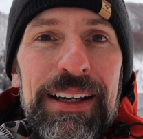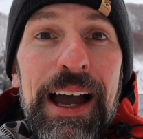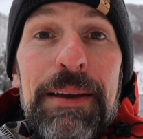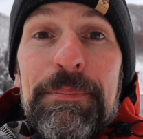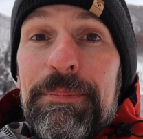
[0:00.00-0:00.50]

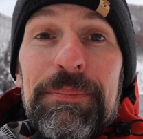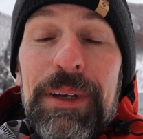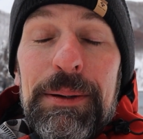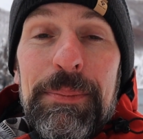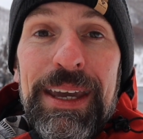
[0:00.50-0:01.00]
I'm
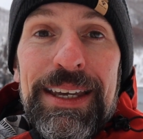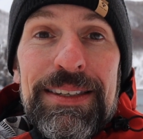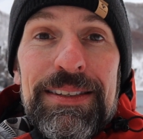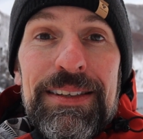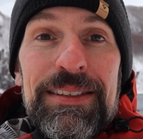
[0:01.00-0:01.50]

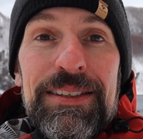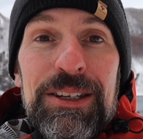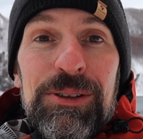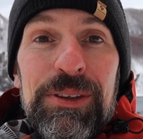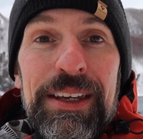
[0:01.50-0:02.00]
amazed
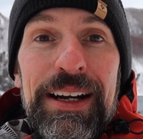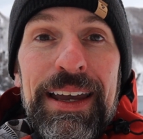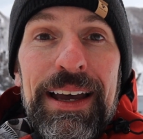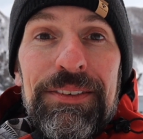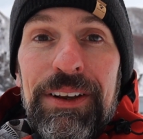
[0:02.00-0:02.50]
still that I have